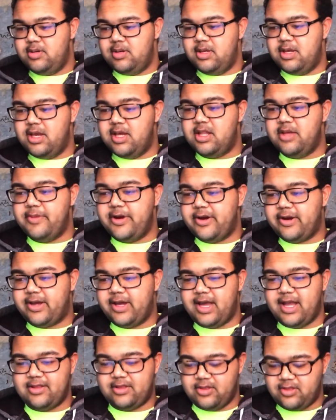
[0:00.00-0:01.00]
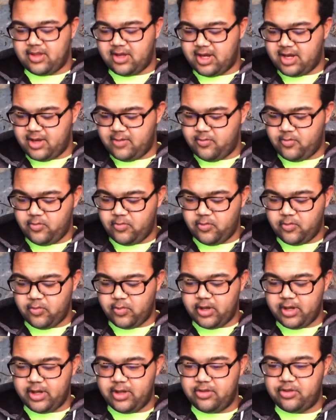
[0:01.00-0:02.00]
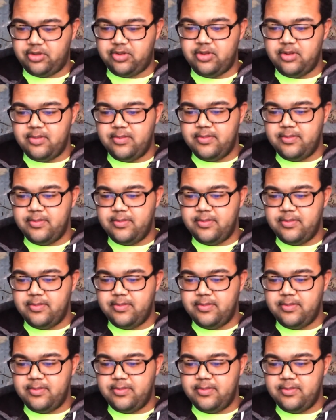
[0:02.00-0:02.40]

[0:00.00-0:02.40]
in America at the time was